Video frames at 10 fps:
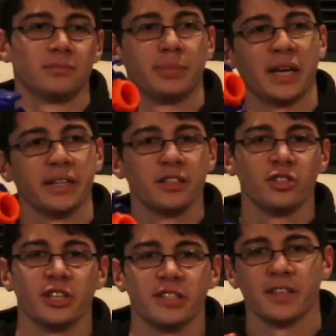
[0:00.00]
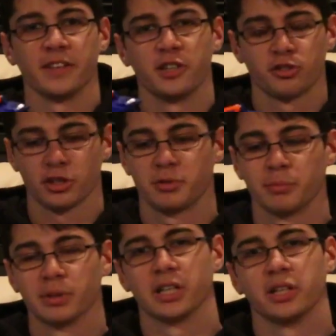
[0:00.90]
page is in the
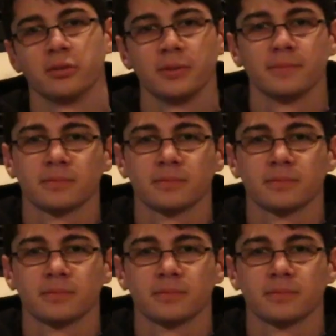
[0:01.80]
description below.